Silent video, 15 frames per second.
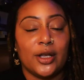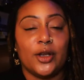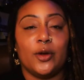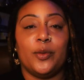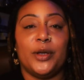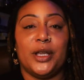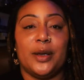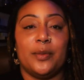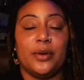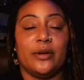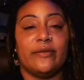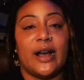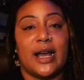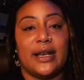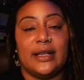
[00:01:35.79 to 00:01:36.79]
You're being
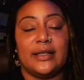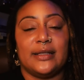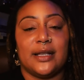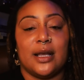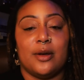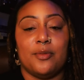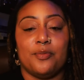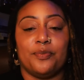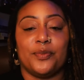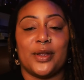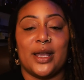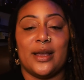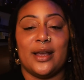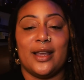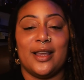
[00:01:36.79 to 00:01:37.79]
provided some,
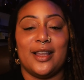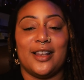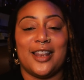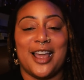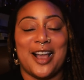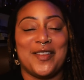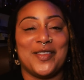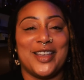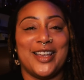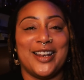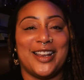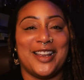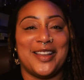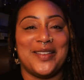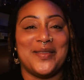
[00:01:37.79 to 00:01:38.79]
like I'm
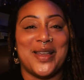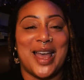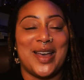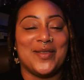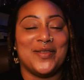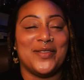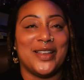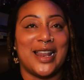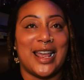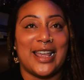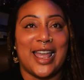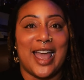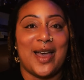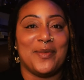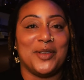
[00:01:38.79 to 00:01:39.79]
getting
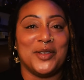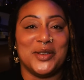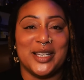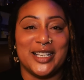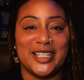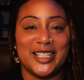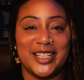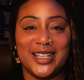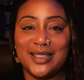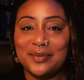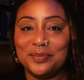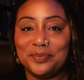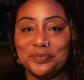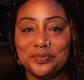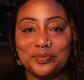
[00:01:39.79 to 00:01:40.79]
like
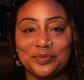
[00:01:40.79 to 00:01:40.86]
ammunition